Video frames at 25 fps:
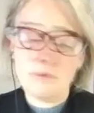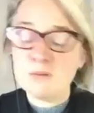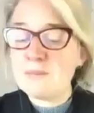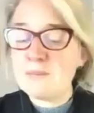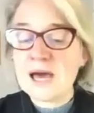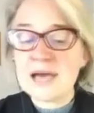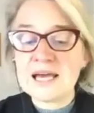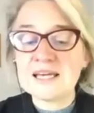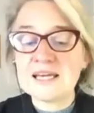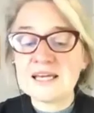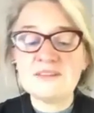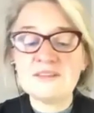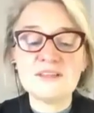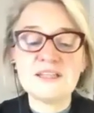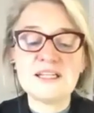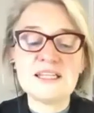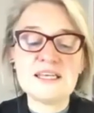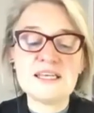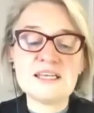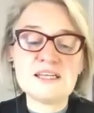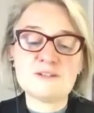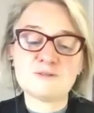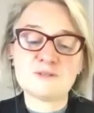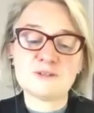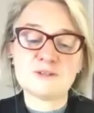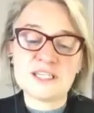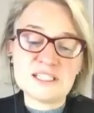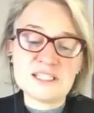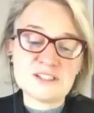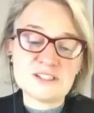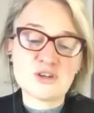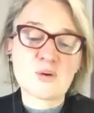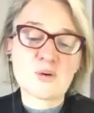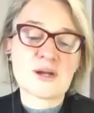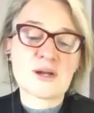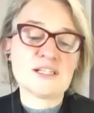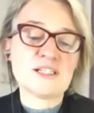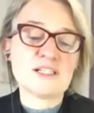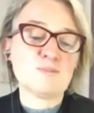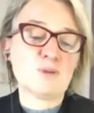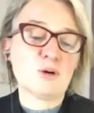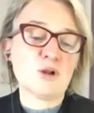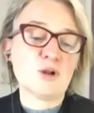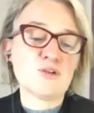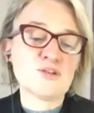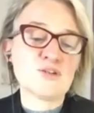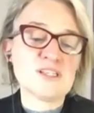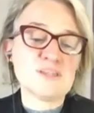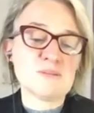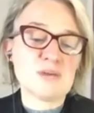We're back in the need for integrated
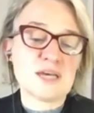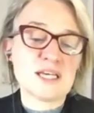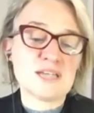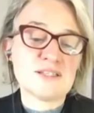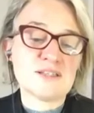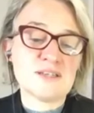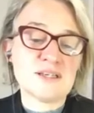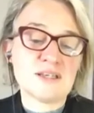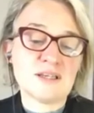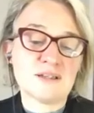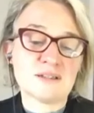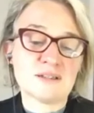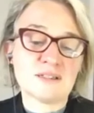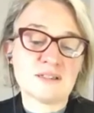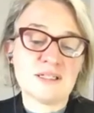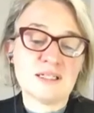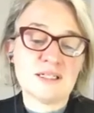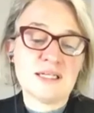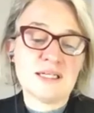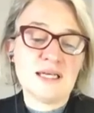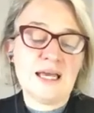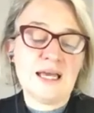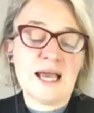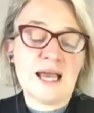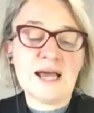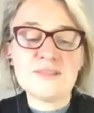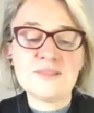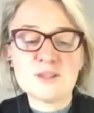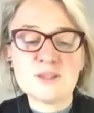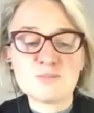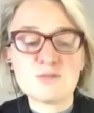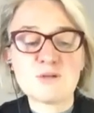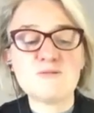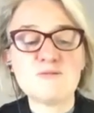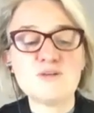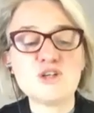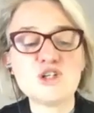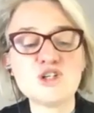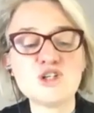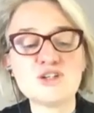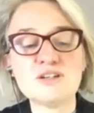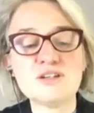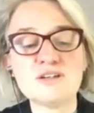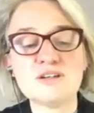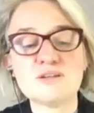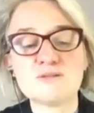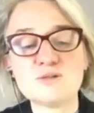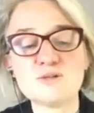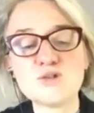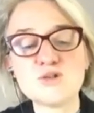policy making and the
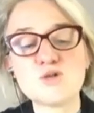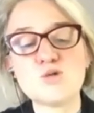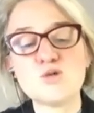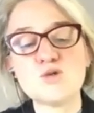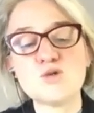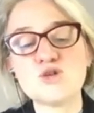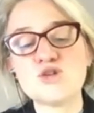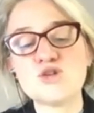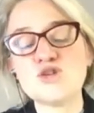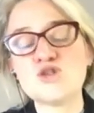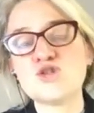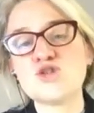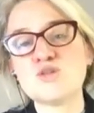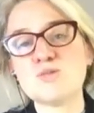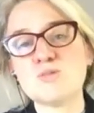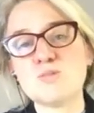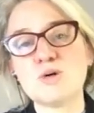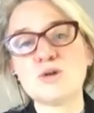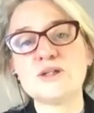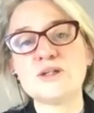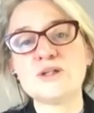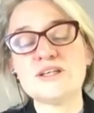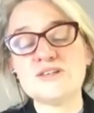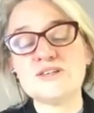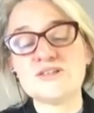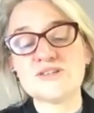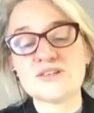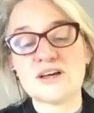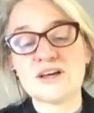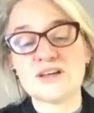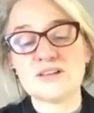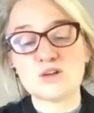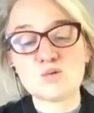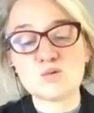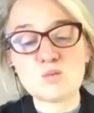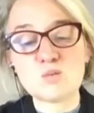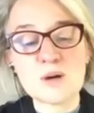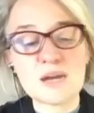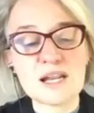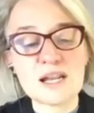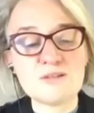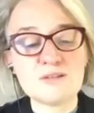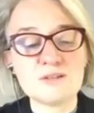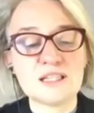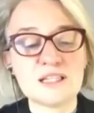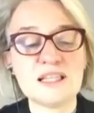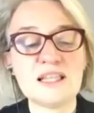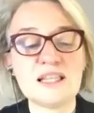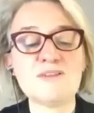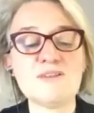provision of resources to bodies at the
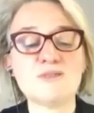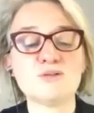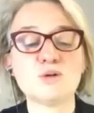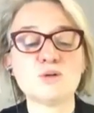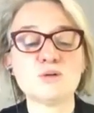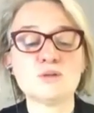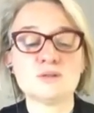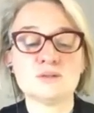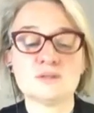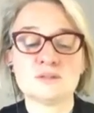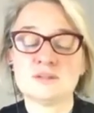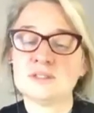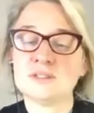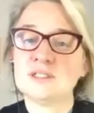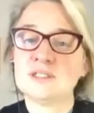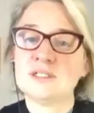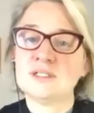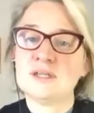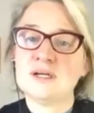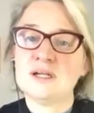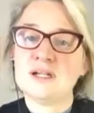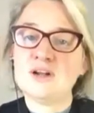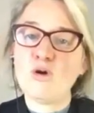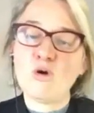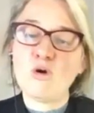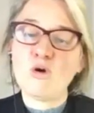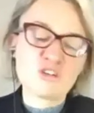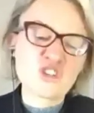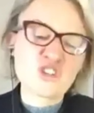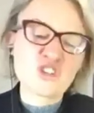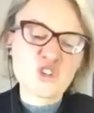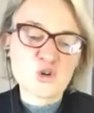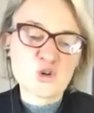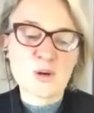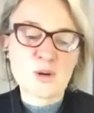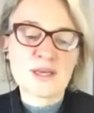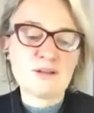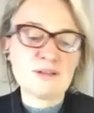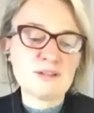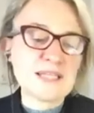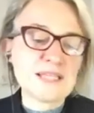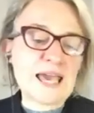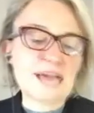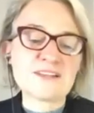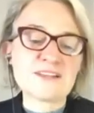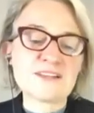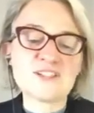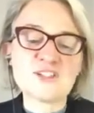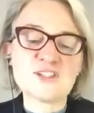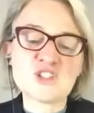relevant level, not
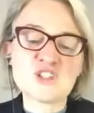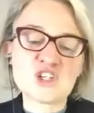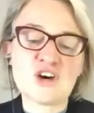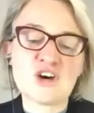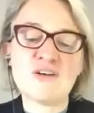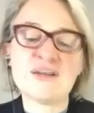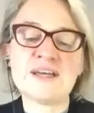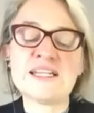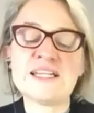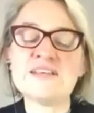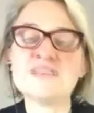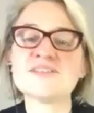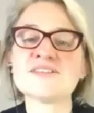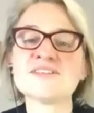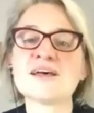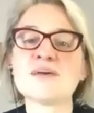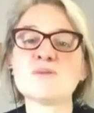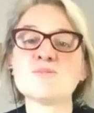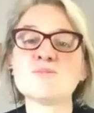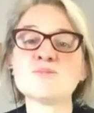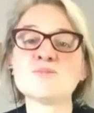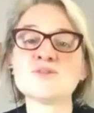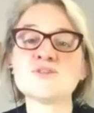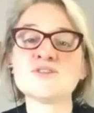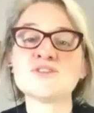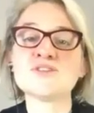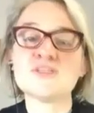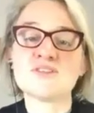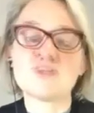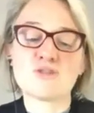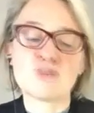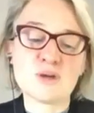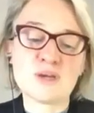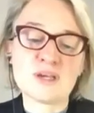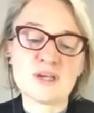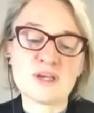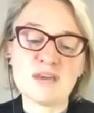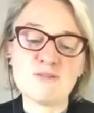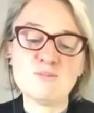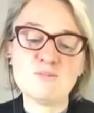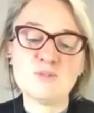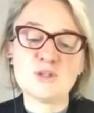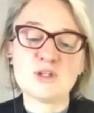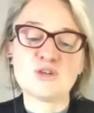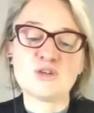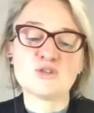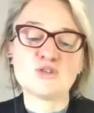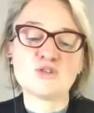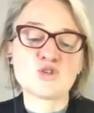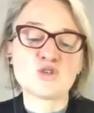trickled out in tiny subs through
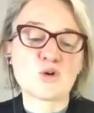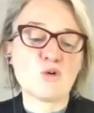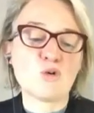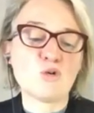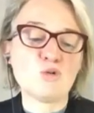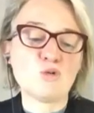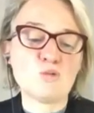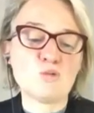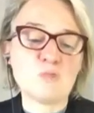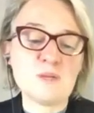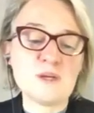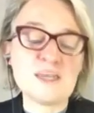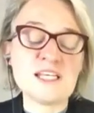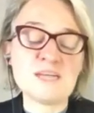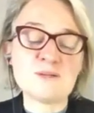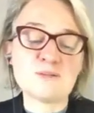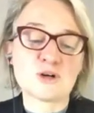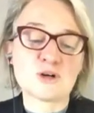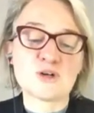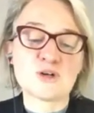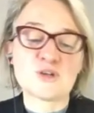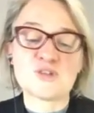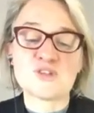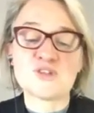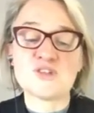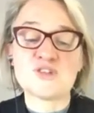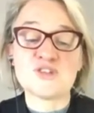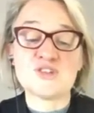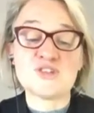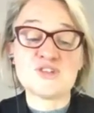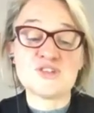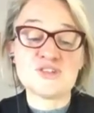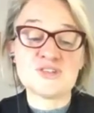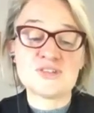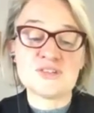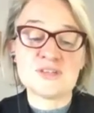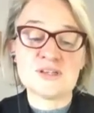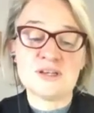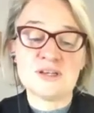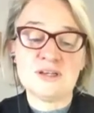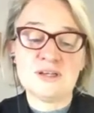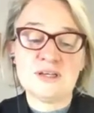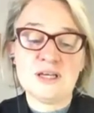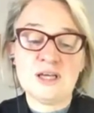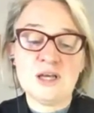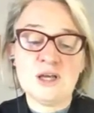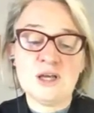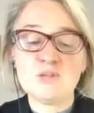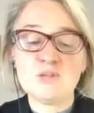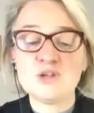government-controlled bidding processes,
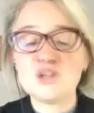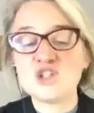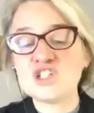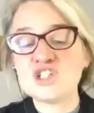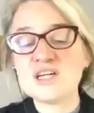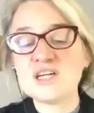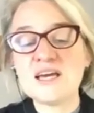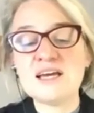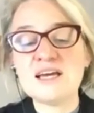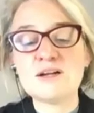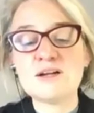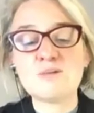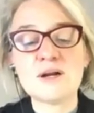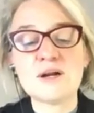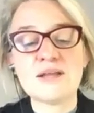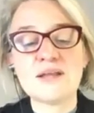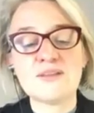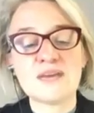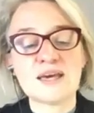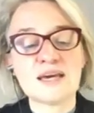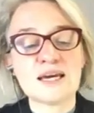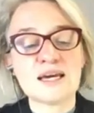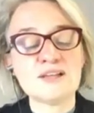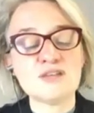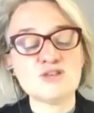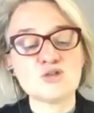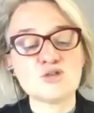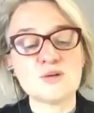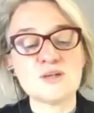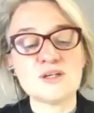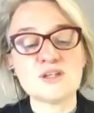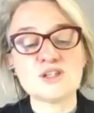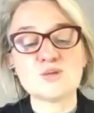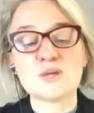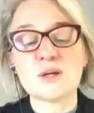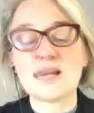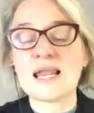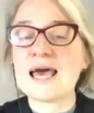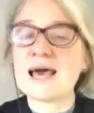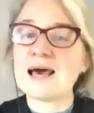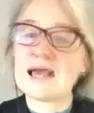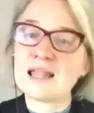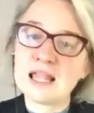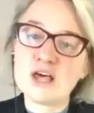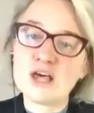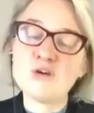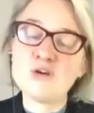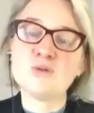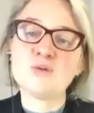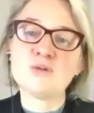but shared around the country to
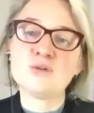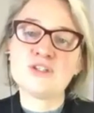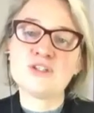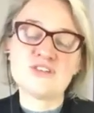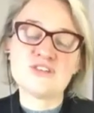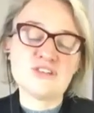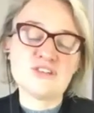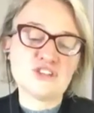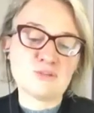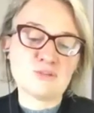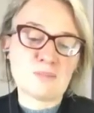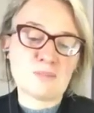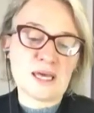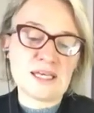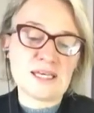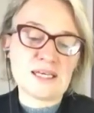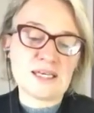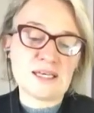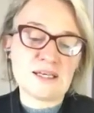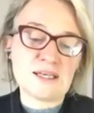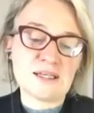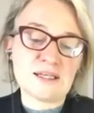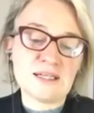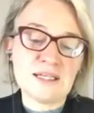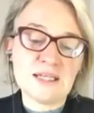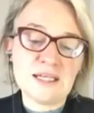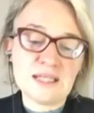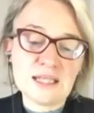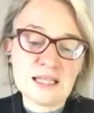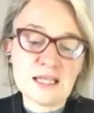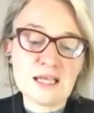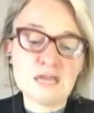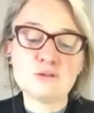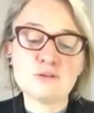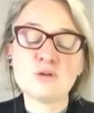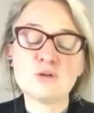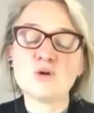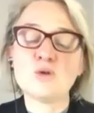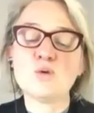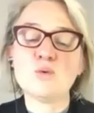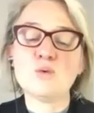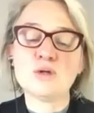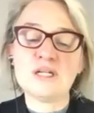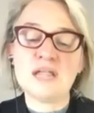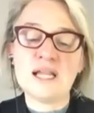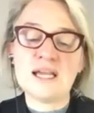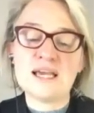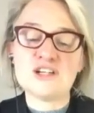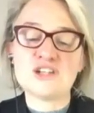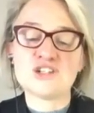allow local decision-making, local
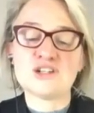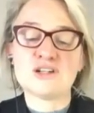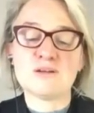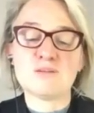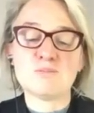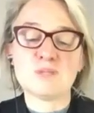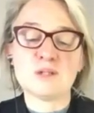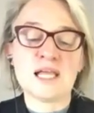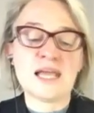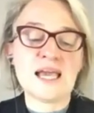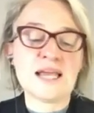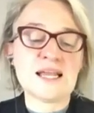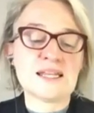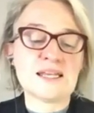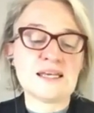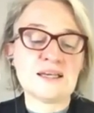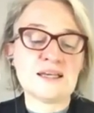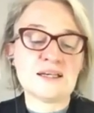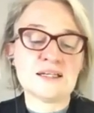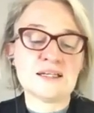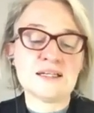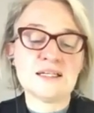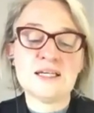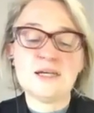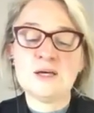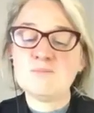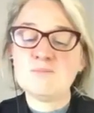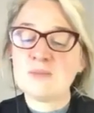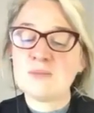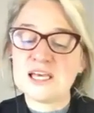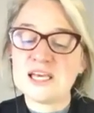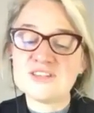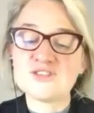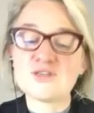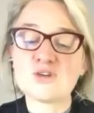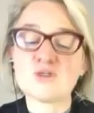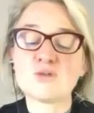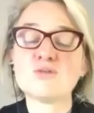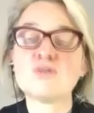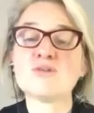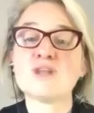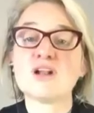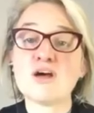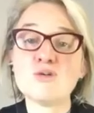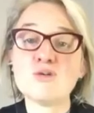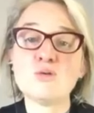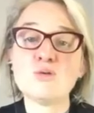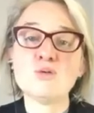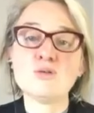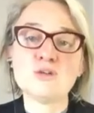coordination and planning based
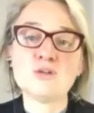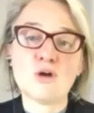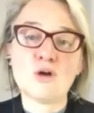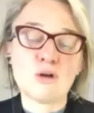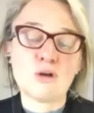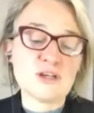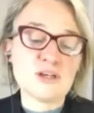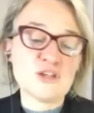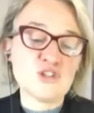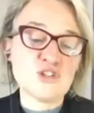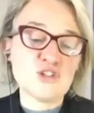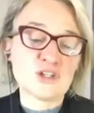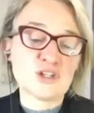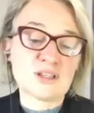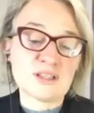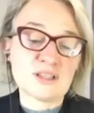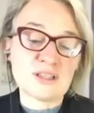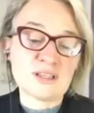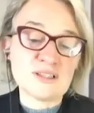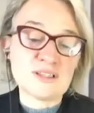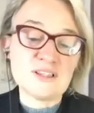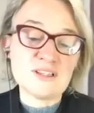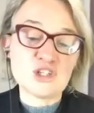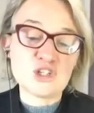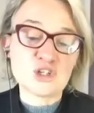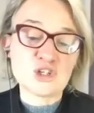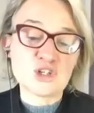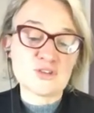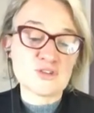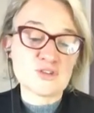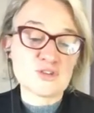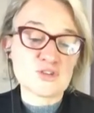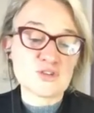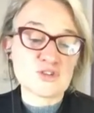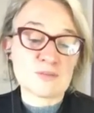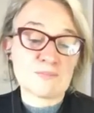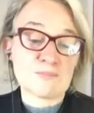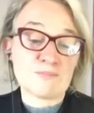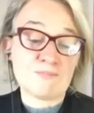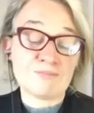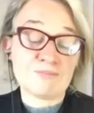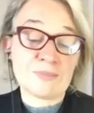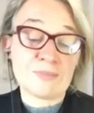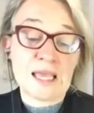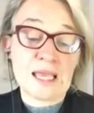on local knowledge and conditions.